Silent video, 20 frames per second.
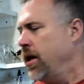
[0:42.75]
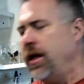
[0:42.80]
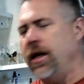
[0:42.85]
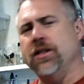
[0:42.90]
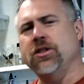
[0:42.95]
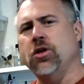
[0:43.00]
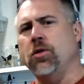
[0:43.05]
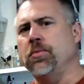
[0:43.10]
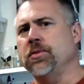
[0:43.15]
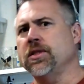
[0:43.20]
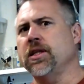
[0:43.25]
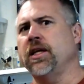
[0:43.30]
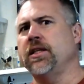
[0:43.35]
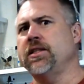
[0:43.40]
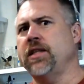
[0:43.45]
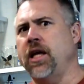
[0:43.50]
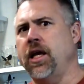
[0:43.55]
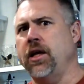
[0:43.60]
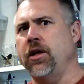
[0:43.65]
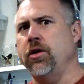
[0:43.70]
it's almost like
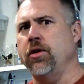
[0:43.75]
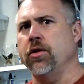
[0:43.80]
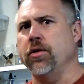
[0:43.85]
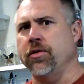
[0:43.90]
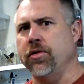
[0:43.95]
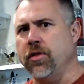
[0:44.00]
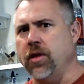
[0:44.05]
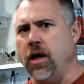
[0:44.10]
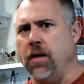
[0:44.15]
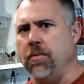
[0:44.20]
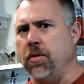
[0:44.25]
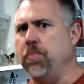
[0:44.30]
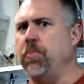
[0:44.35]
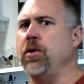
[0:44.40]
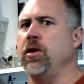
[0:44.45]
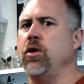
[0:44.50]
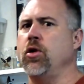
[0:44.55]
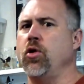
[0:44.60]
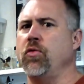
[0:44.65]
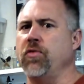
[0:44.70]
taking your thumb and
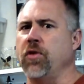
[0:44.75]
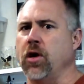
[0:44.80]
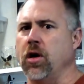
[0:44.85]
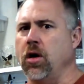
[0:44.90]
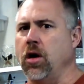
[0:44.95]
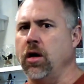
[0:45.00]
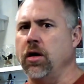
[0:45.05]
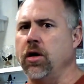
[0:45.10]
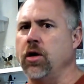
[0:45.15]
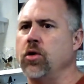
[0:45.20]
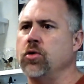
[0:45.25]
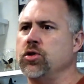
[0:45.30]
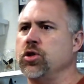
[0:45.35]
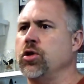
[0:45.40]
putting it over a garden hose.